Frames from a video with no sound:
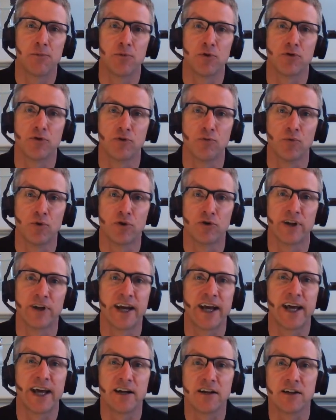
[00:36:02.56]
and we'll
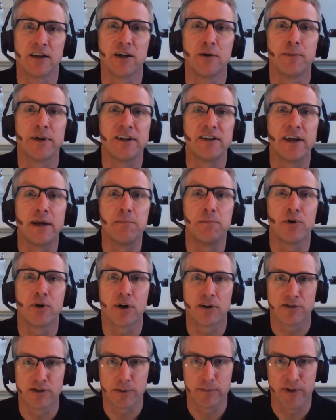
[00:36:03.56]
dig in a little bit
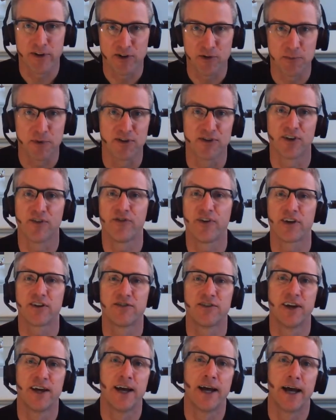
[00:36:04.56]
deeper on some of the
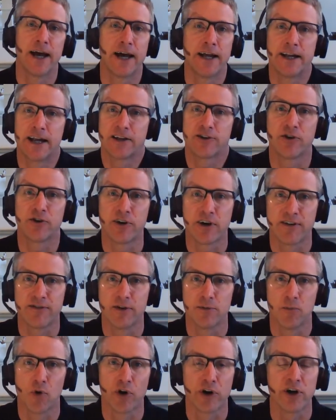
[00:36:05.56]
specifics and answer
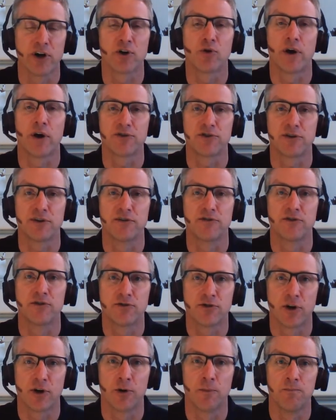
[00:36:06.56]
even more of your questions.
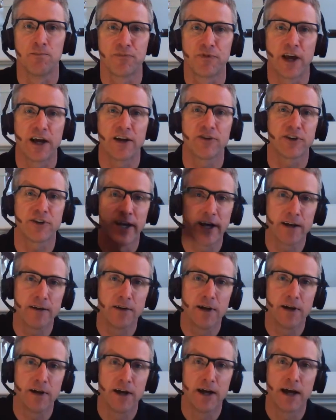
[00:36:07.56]
So thanks
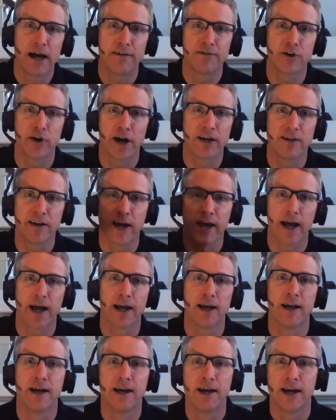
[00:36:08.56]
again. Have a great
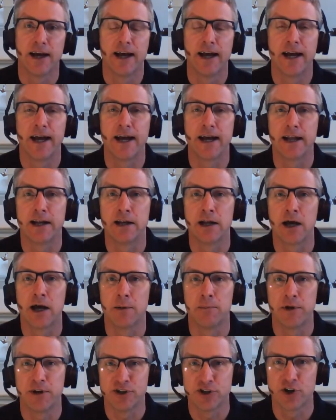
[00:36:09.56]
day,
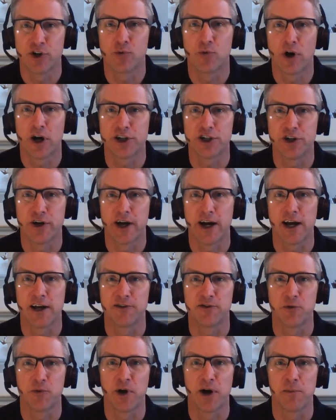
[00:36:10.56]
and be sure to wash your
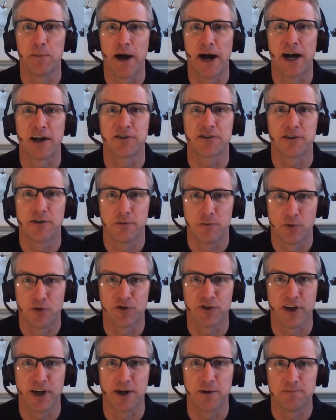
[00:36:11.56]
hands and wear a mask.
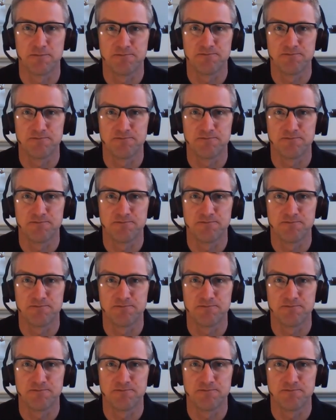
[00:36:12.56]
We'll see